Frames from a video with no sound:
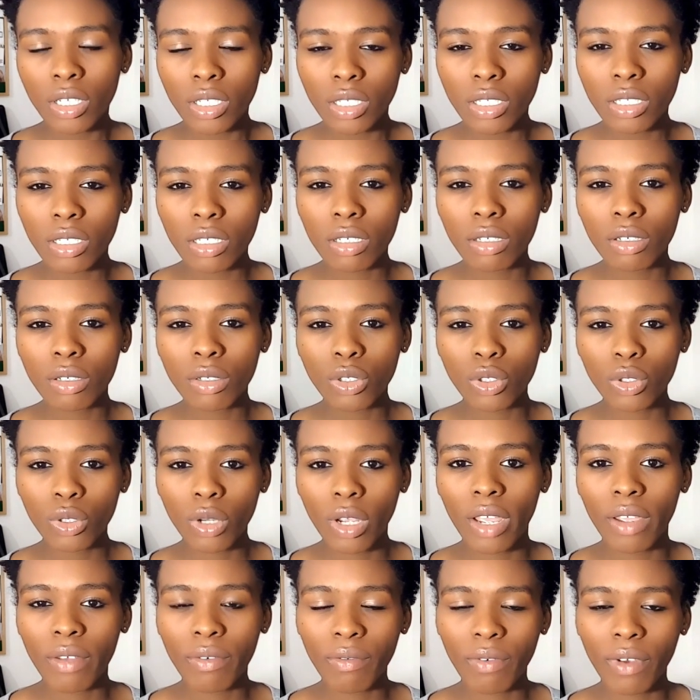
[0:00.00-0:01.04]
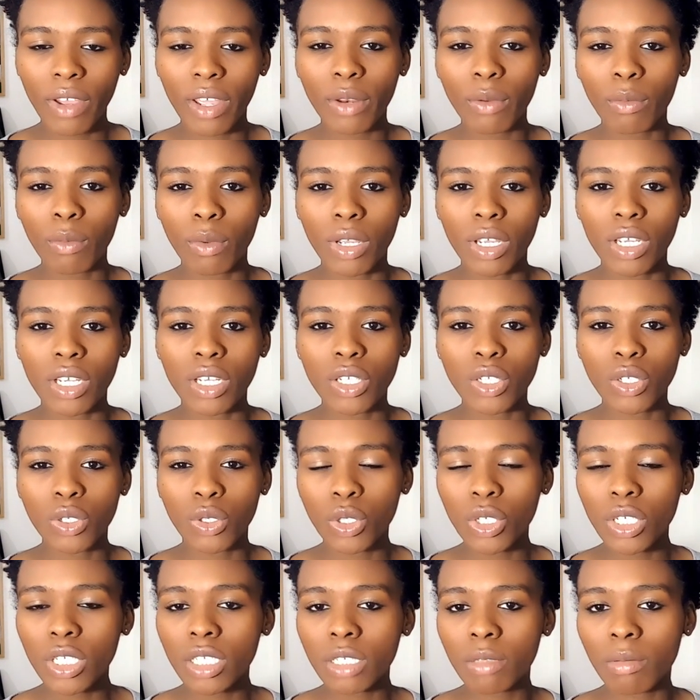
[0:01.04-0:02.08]
still find ways
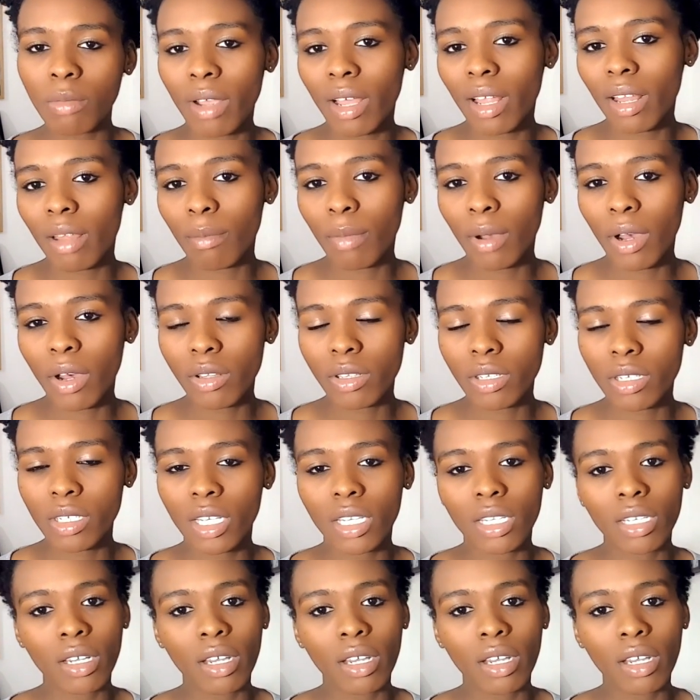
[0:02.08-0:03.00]
to just smile about it,